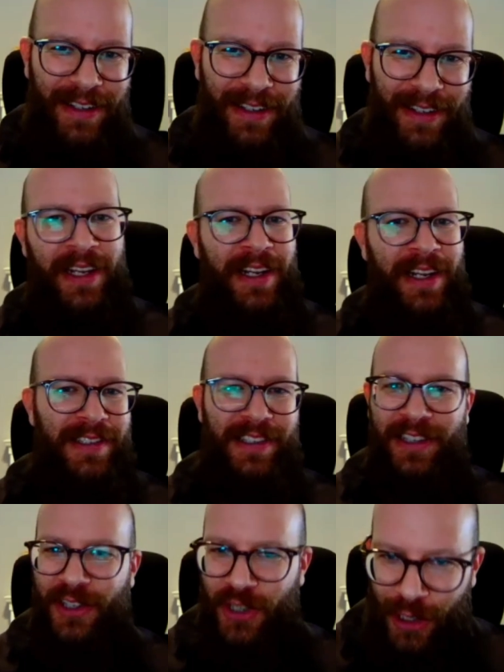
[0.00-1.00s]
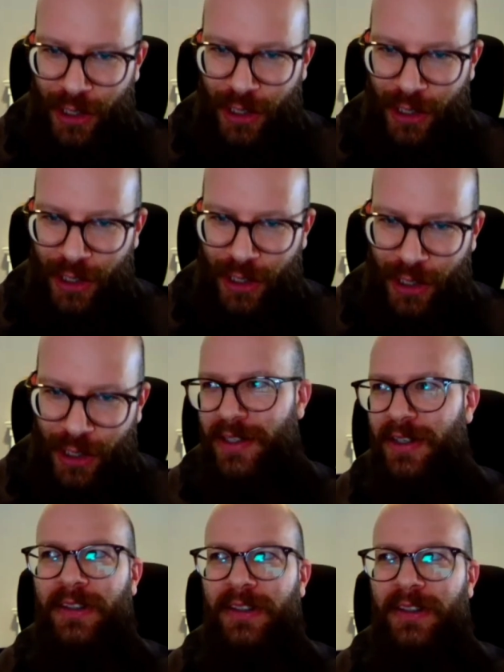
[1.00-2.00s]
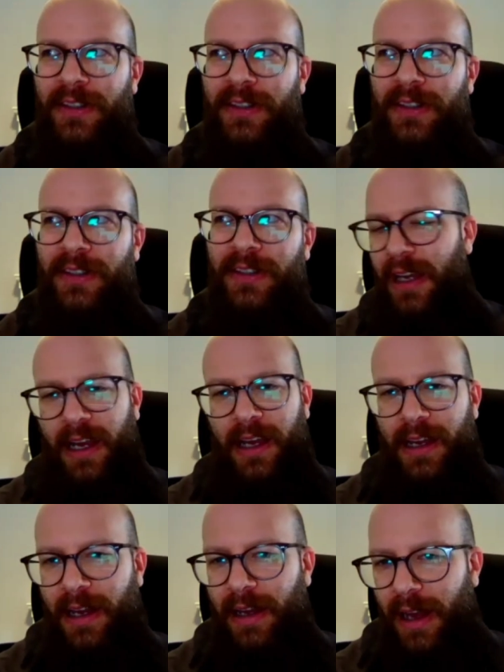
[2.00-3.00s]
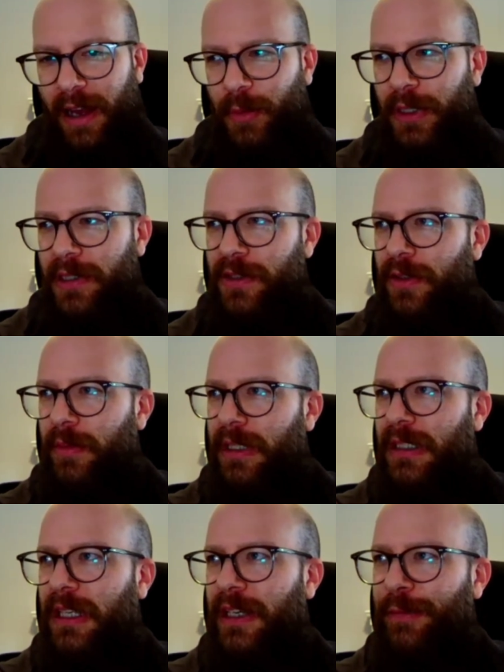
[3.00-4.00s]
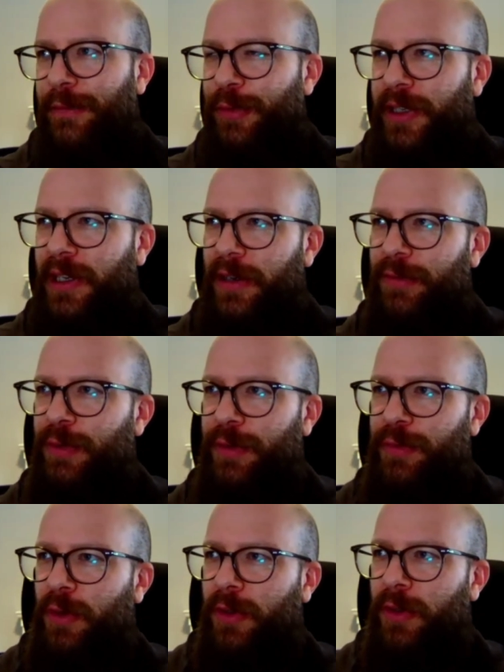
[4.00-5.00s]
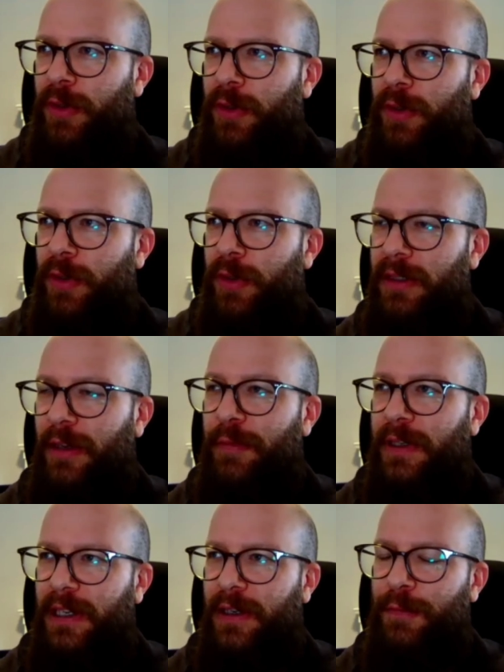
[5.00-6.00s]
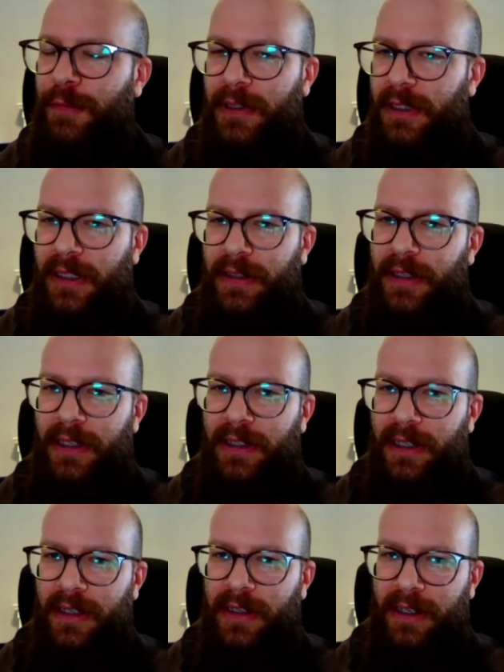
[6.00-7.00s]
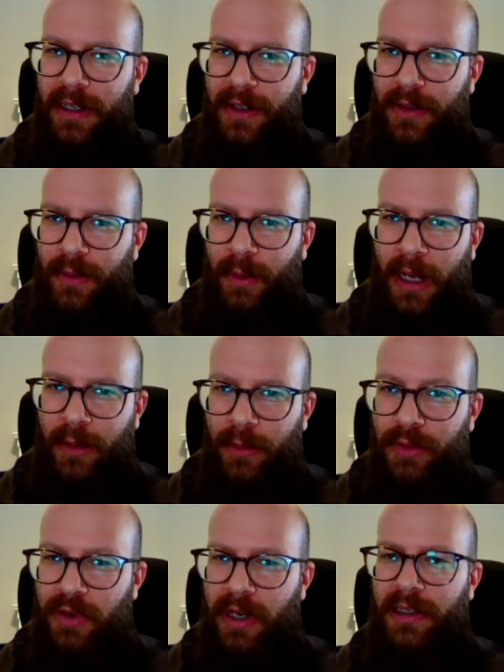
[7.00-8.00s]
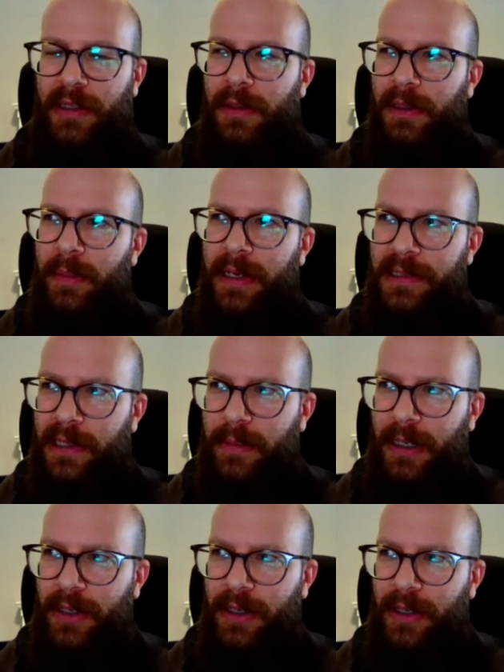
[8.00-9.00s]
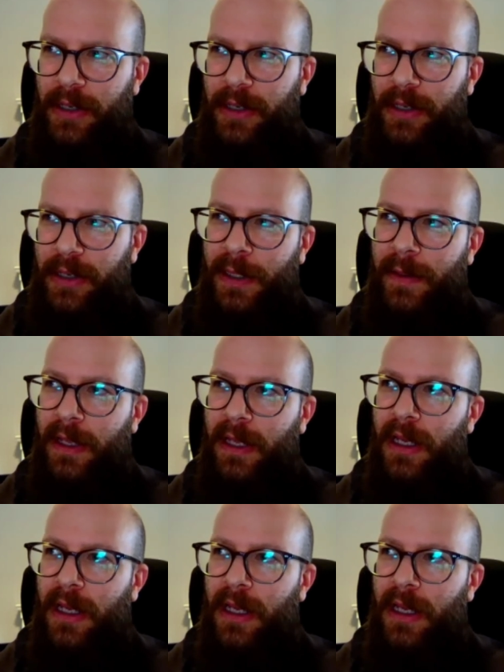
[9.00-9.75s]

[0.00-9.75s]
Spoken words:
rates and the chargeback rates and so on. I would assume that every fraud team and definitely in fintech they know how to track the basic metrics, hopefully.